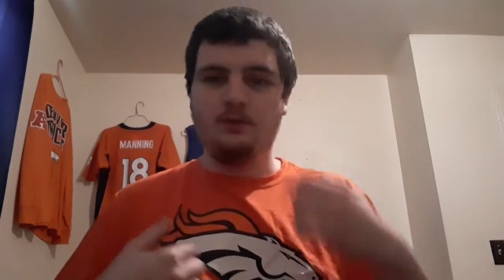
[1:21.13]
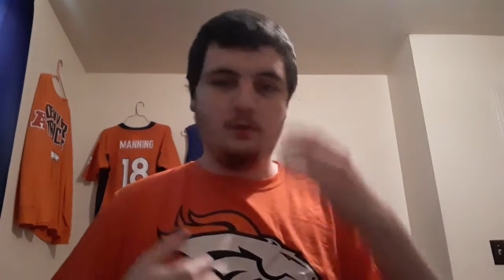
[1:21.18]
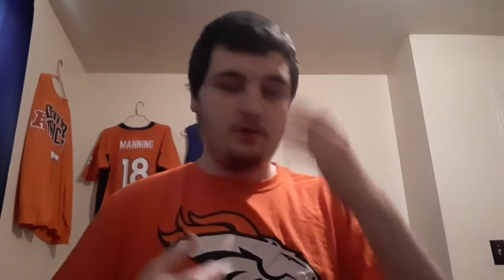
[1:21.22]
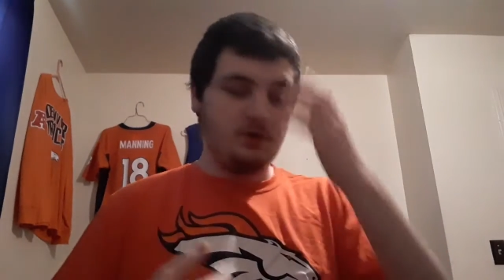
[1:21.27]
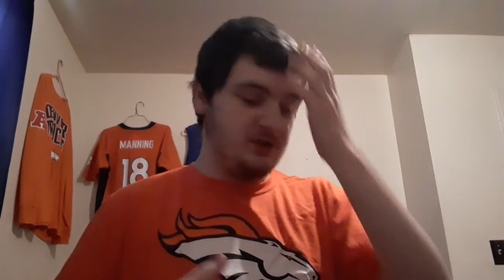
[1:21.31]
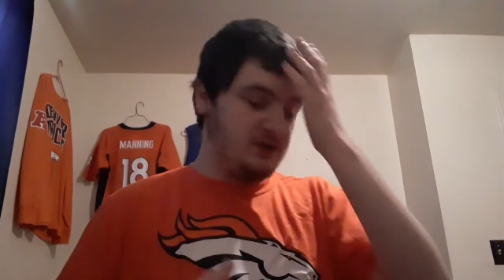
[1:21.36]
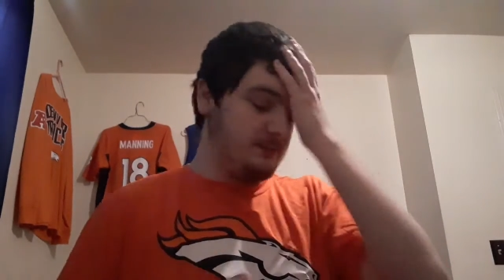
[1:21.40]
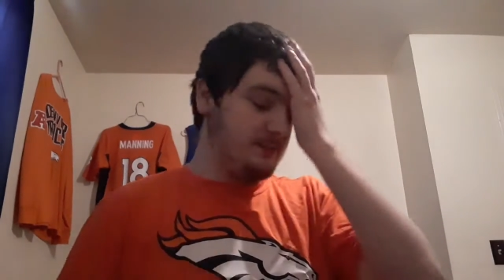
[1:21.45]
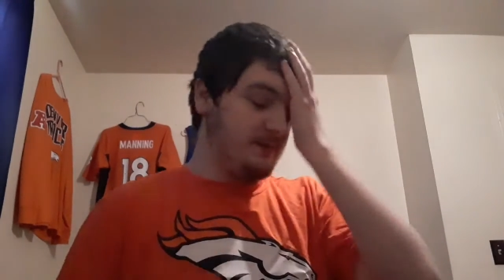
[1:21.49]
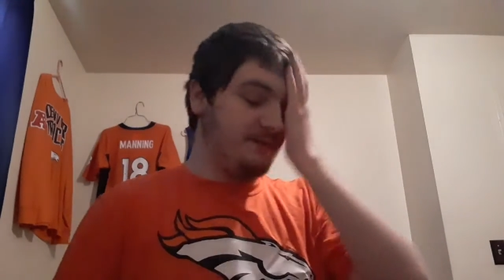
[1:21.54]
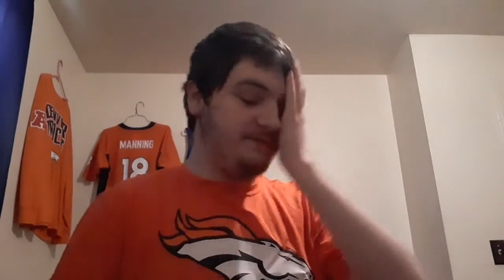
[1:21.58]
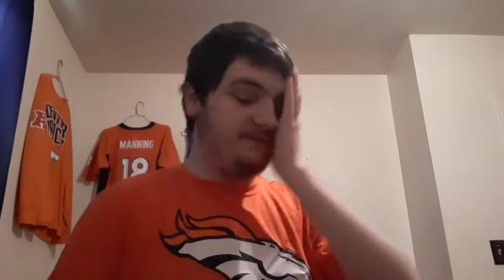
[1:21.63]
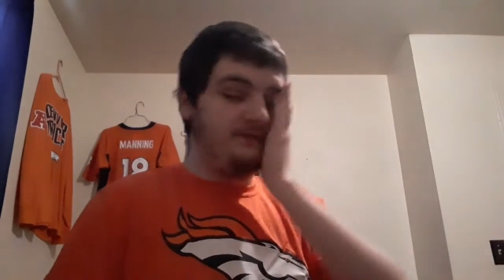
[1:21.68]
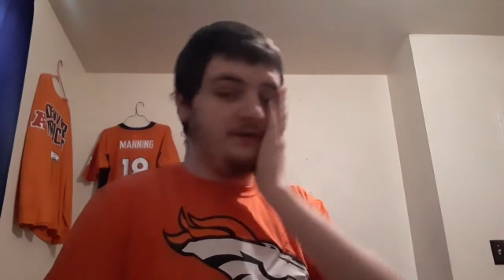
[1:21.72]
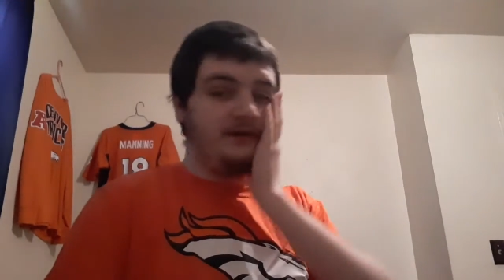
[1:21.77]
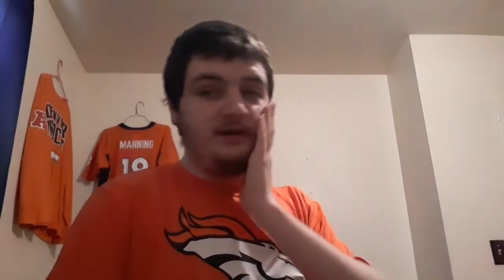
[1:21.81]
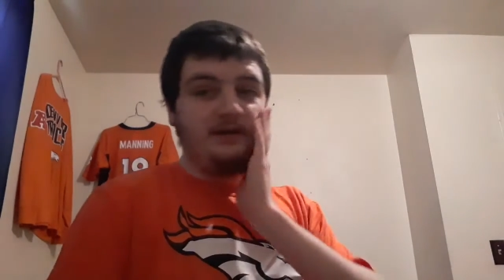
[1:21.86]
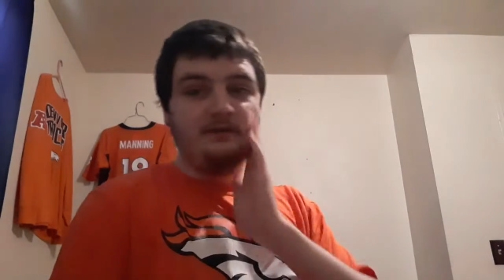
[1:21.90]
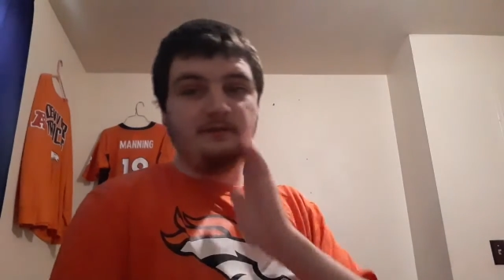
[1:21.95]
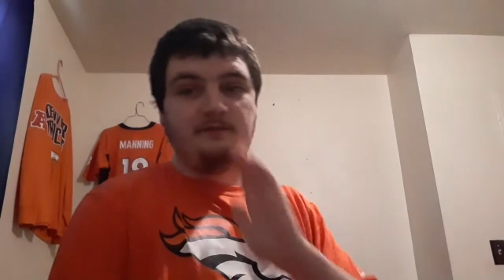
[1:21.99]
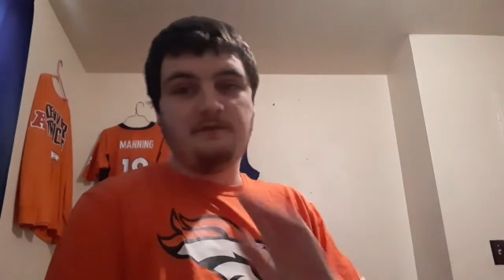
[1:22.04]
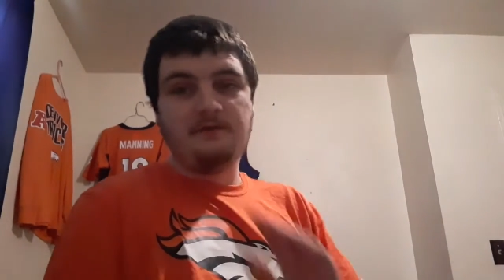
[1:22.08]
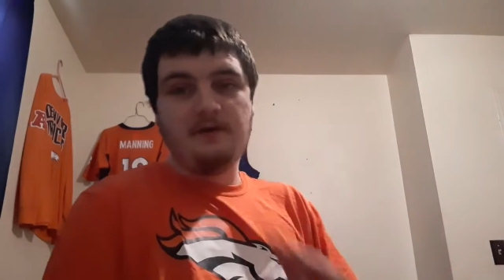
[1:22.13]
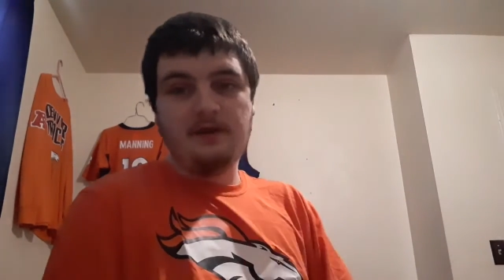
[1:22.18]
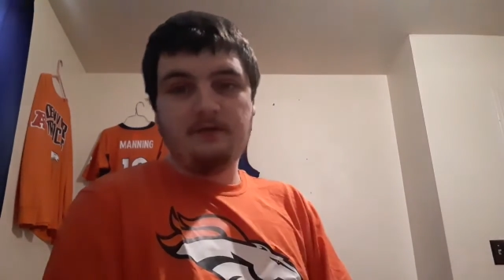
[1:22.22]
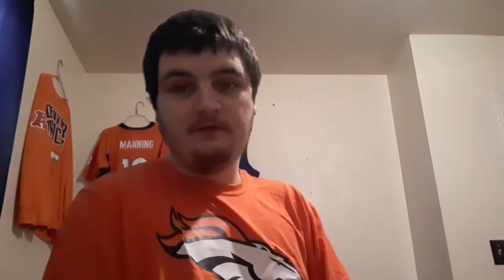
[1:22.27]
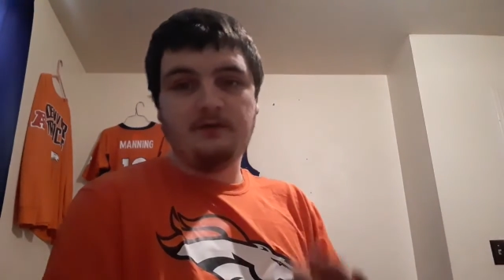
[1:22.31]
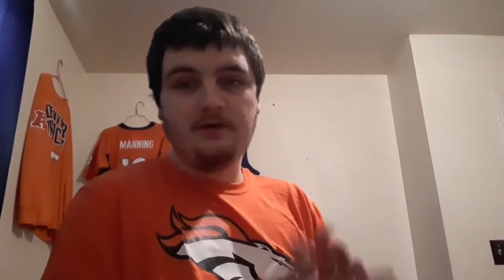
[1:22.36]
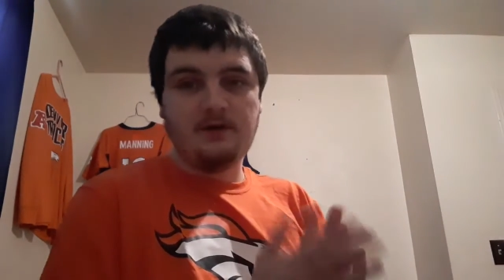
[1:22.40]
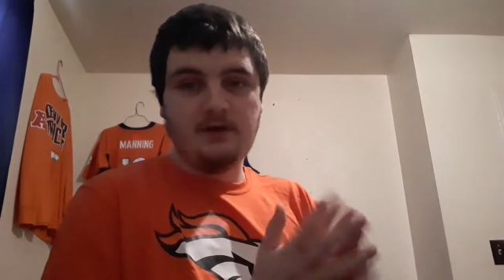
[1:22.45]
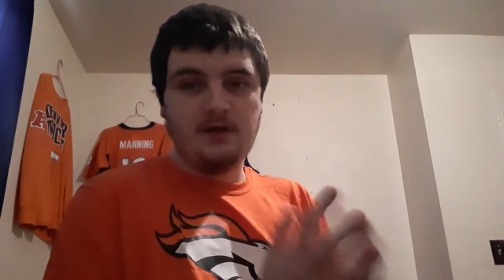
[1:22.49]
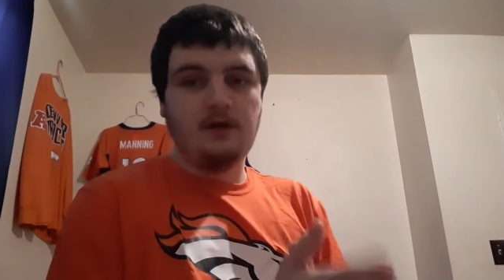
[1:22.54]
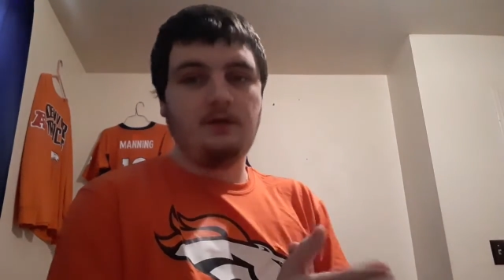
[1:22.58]
Orange is my freaking
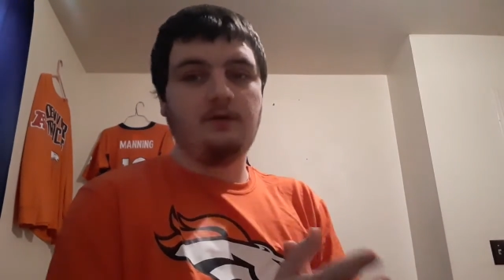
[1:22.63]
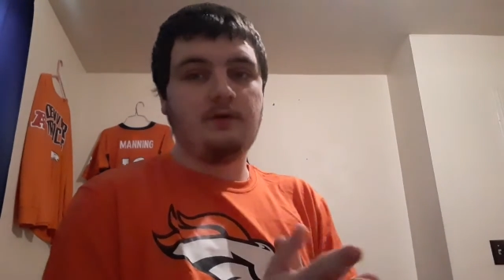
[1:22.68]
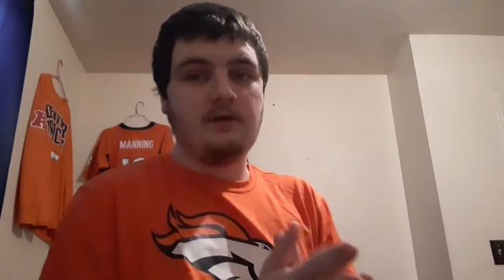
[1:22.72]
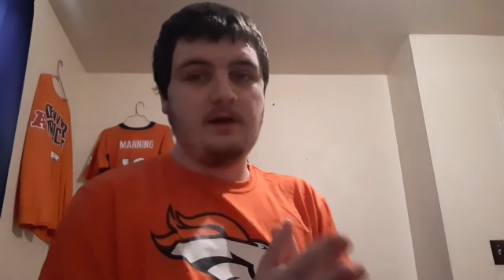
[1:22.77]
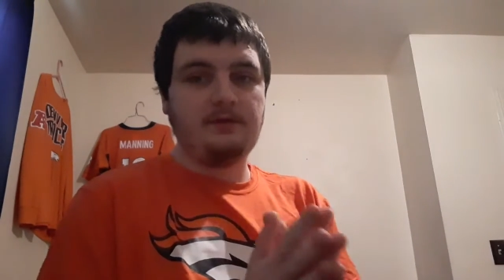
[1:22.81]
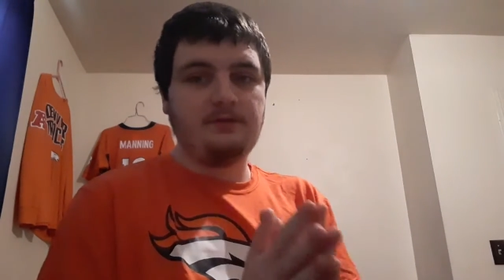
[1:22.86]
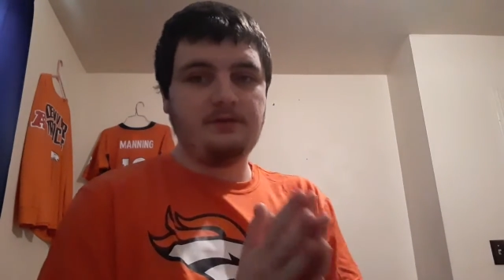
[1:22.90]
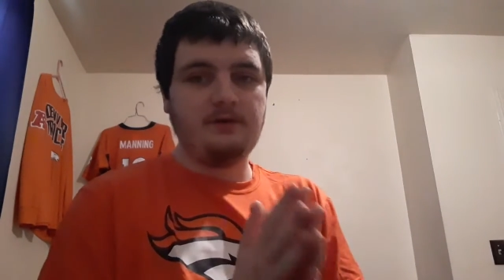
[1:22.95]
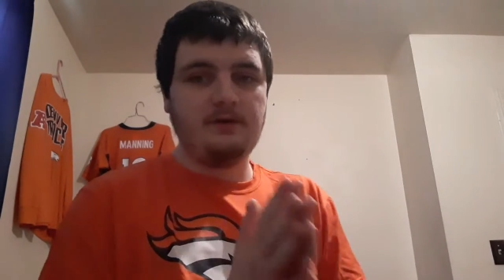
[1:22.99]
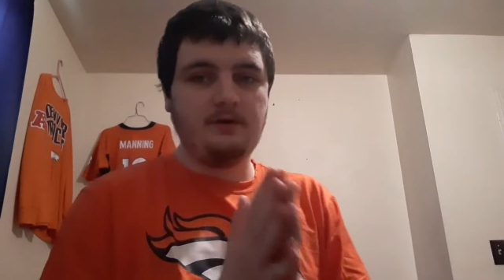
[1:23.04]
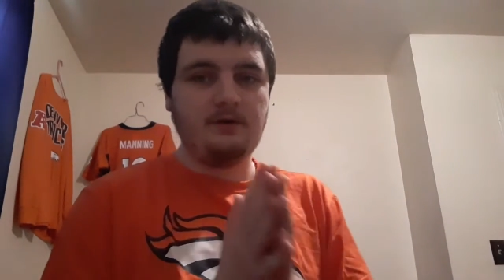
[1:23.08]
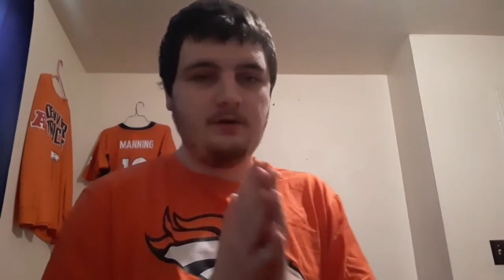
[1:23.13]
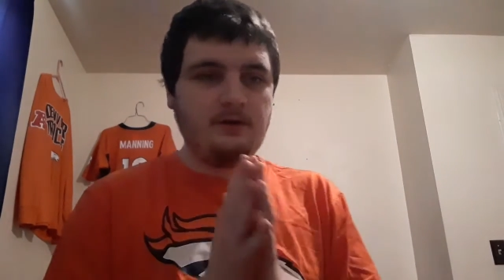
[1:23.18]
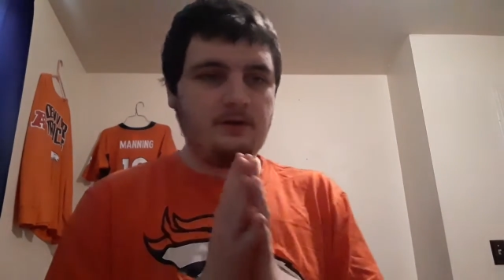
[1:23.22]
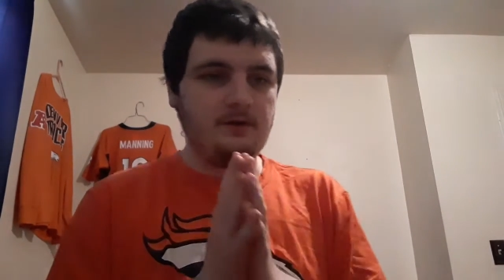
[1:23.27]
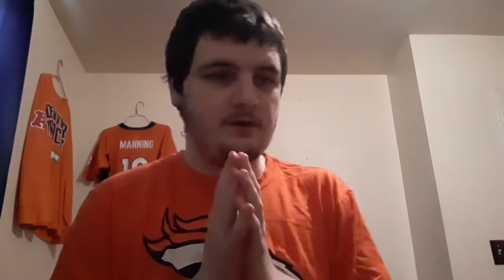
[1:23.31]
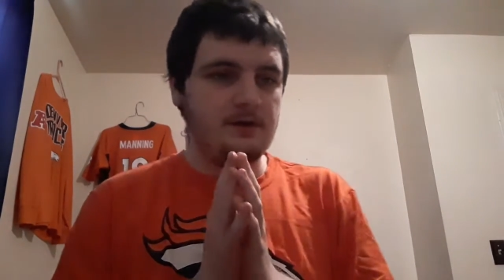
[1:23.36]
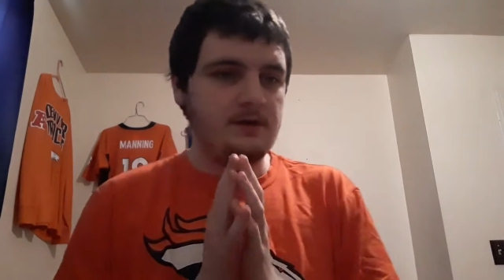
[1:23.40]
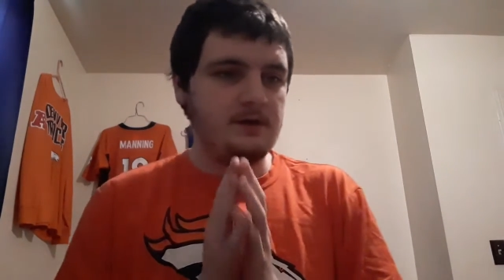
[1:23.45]
favorite color out there.